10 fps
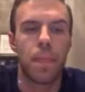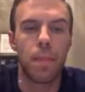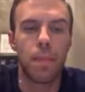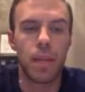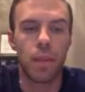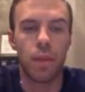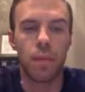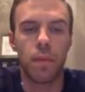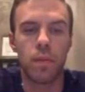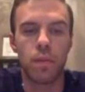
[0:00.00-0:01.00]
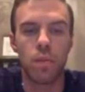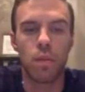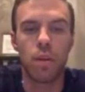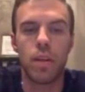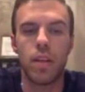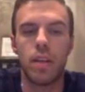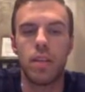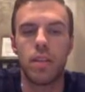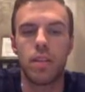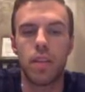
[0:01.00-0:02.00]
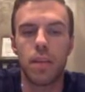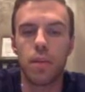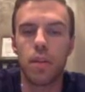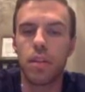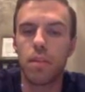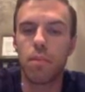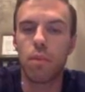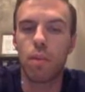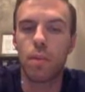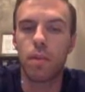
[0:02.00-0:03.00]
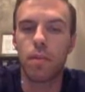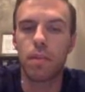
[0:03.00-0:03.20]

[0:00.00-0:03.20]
The main theme of this story is deception and disappointment.